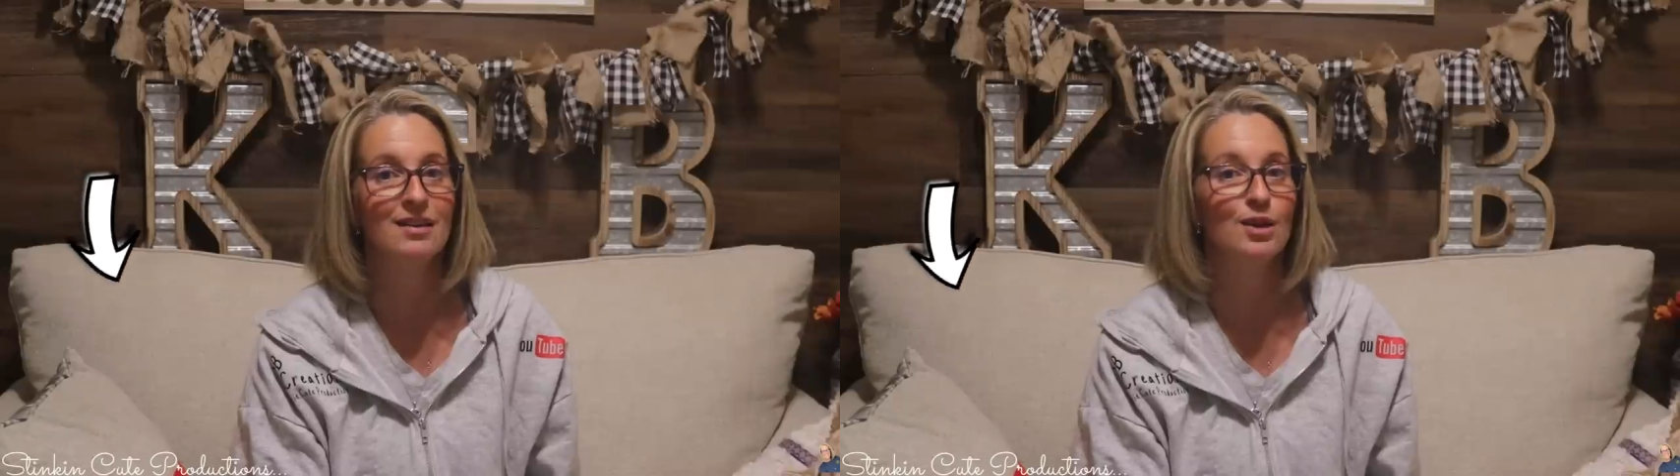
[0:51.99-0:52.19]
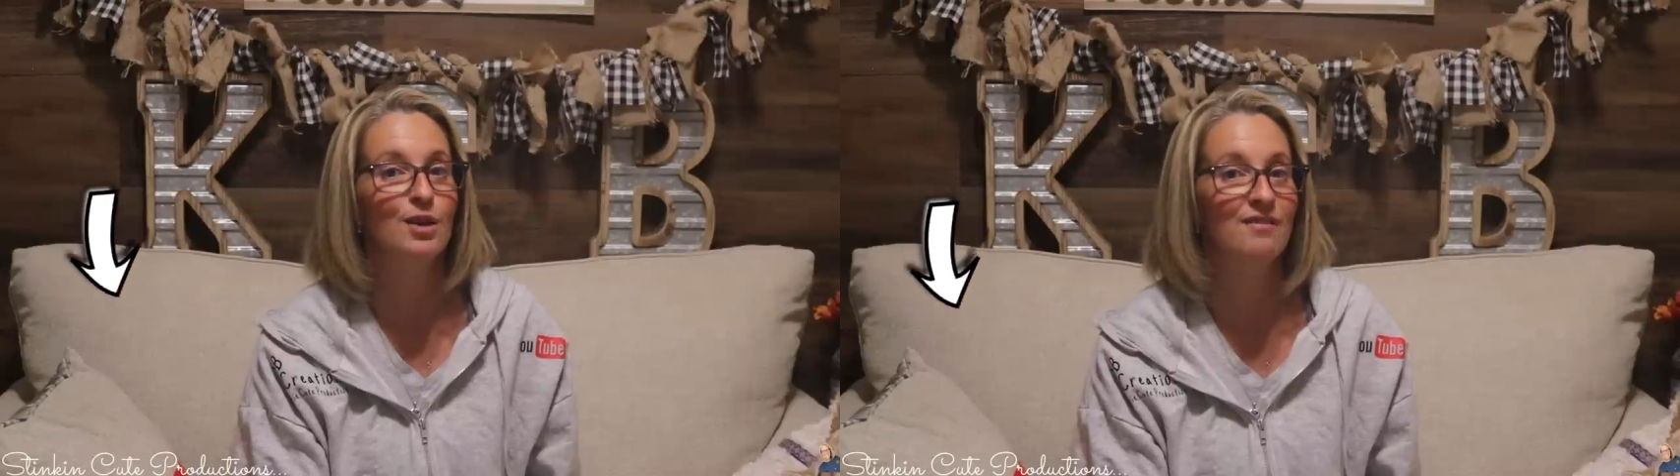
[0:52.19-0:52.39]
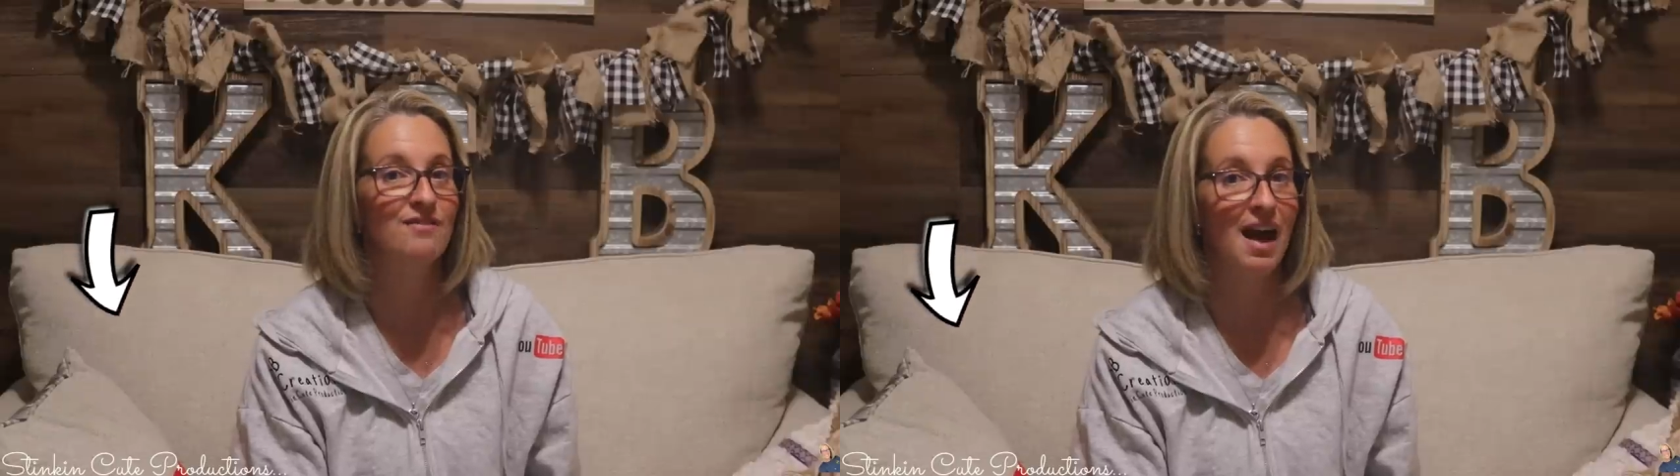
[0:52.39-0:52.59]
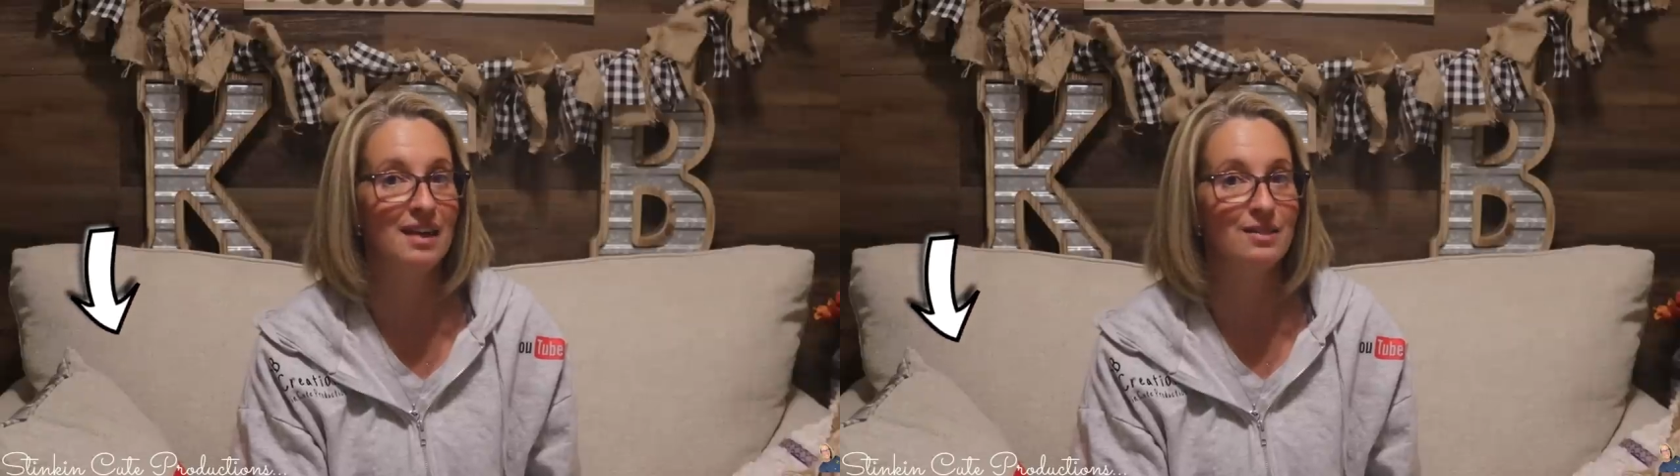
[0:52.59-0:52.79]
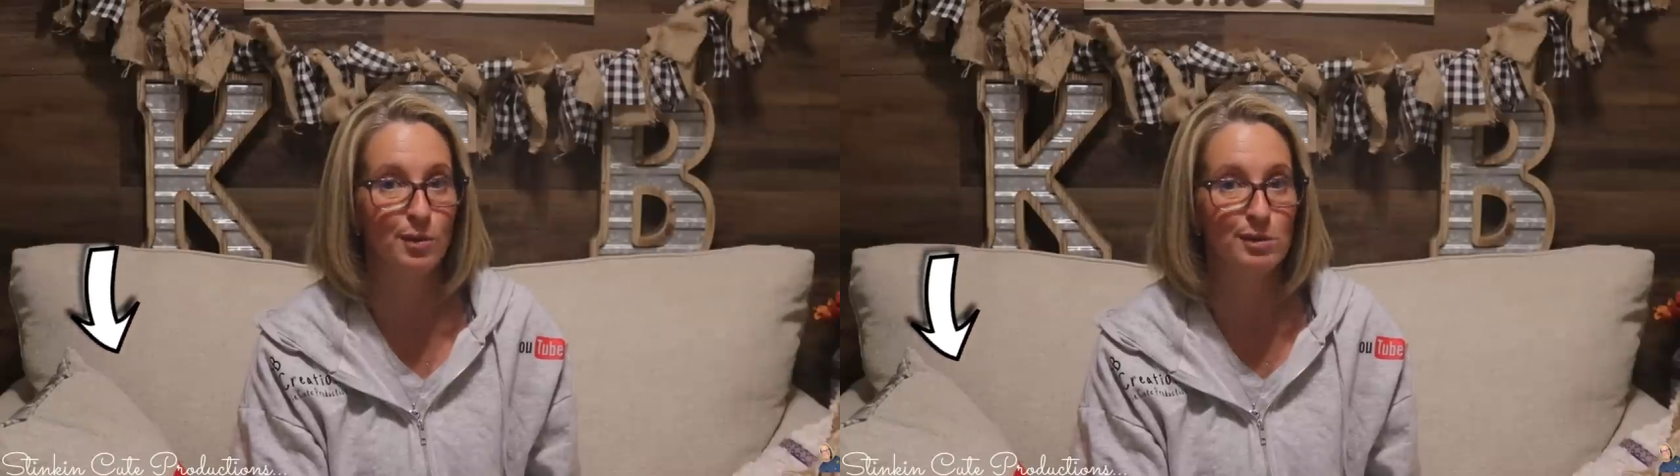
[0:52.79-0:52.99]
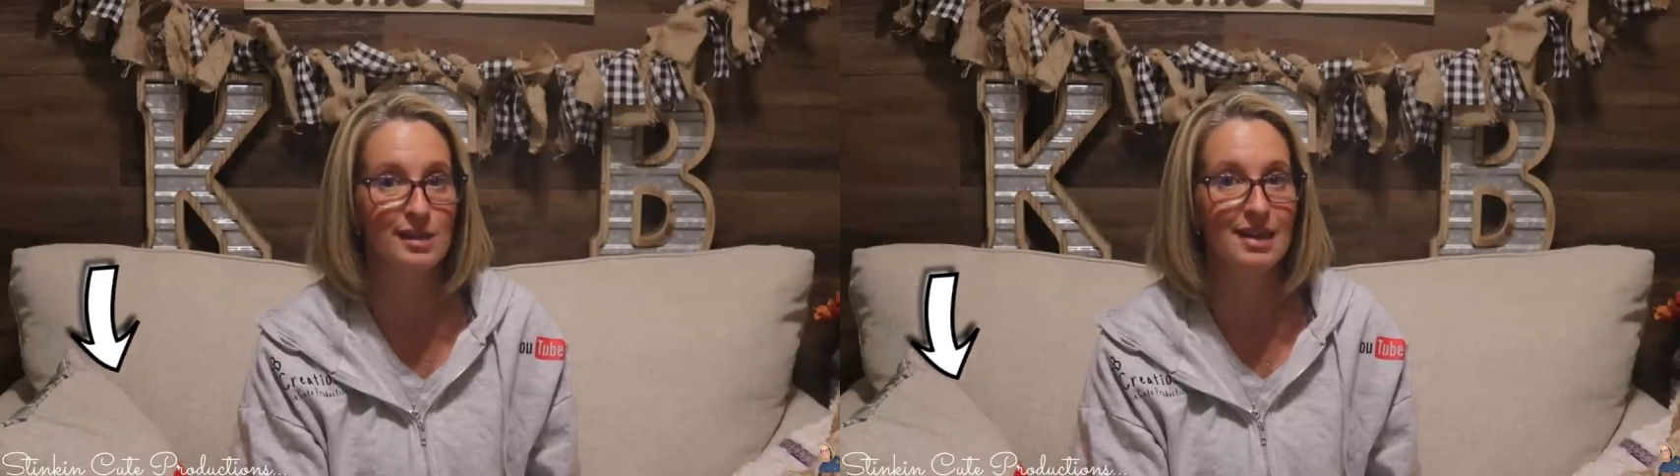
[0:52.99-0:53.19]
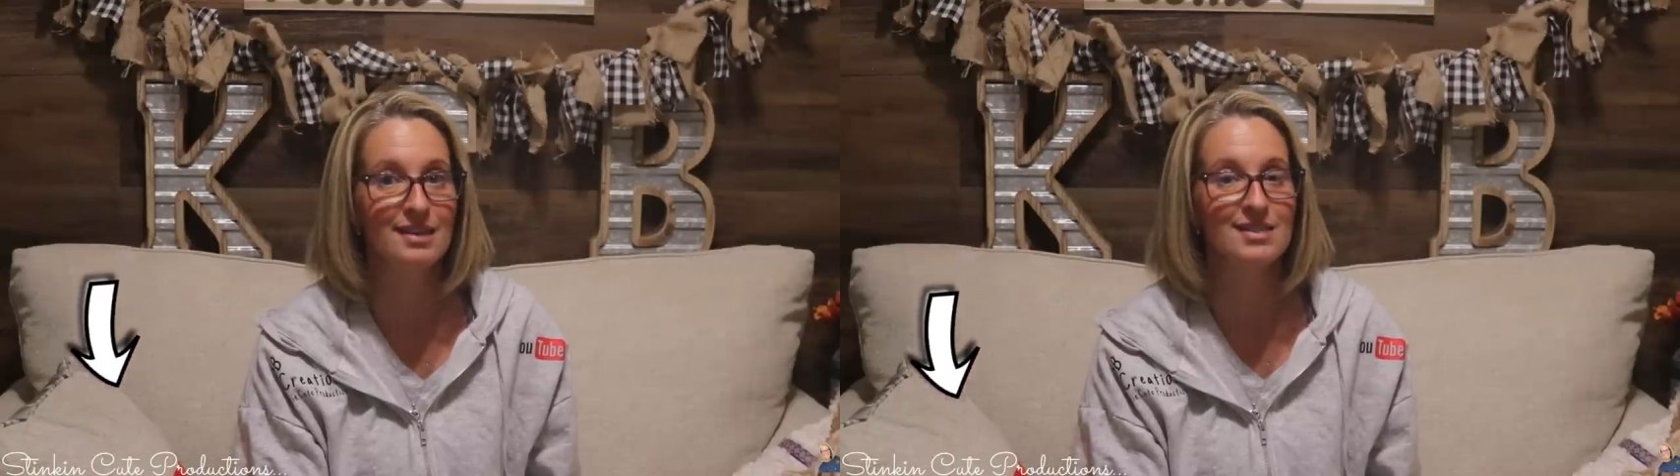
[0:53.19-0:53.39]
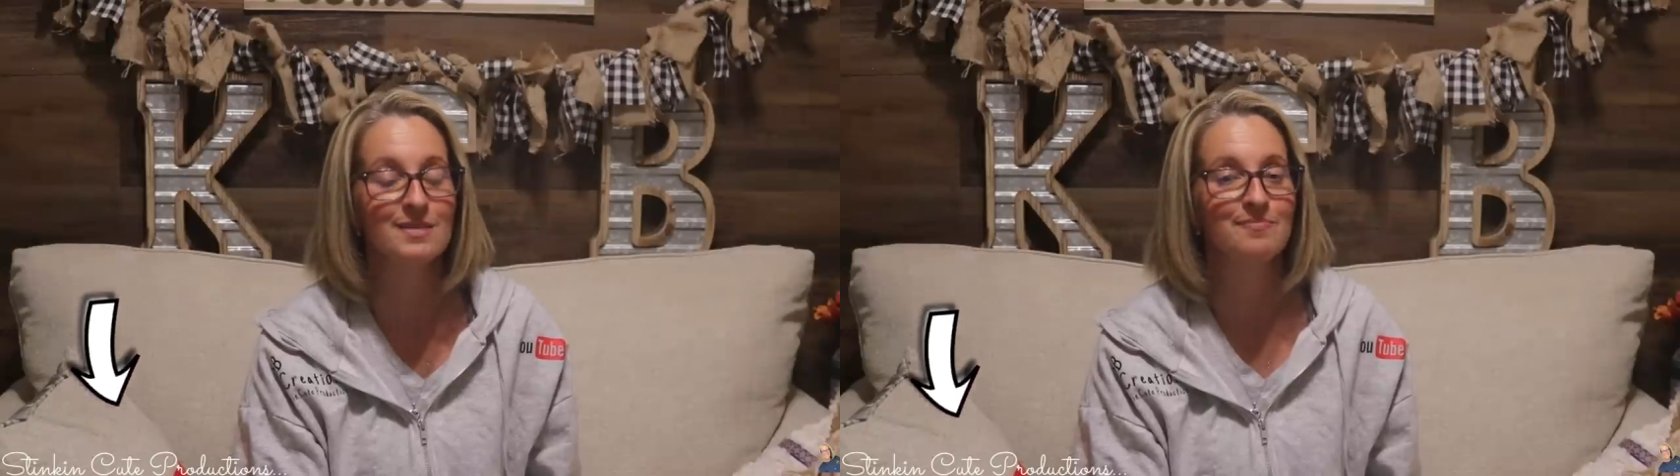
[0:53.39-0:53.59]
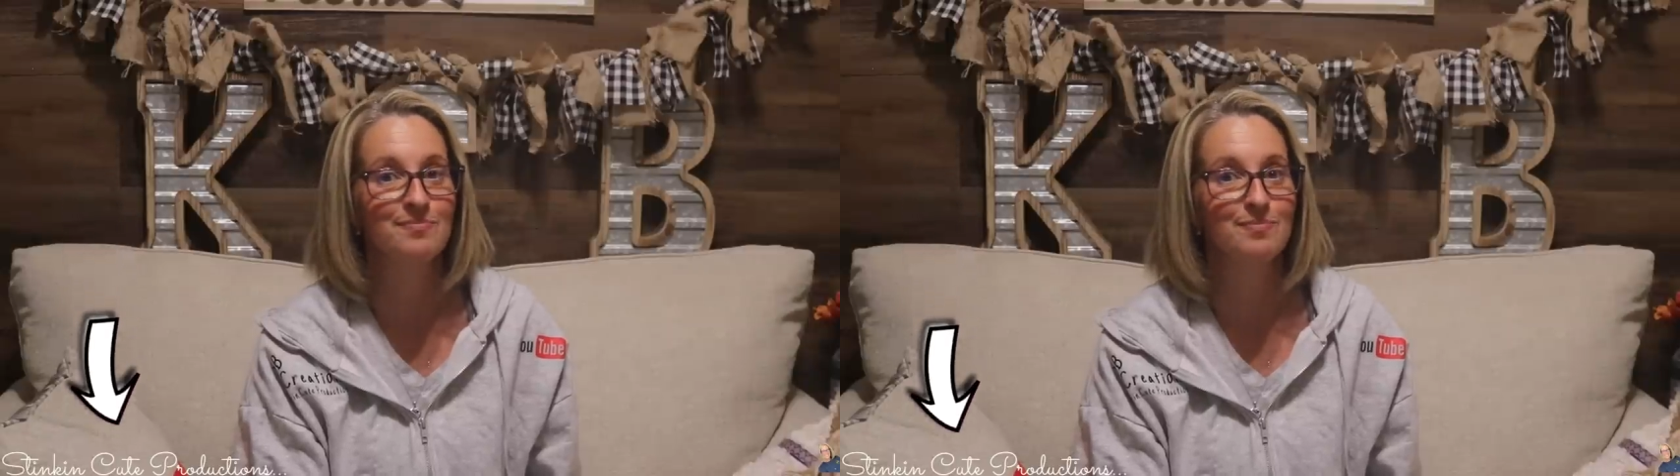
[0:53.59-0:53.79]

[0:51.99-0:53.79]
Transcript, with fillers: you can find those links,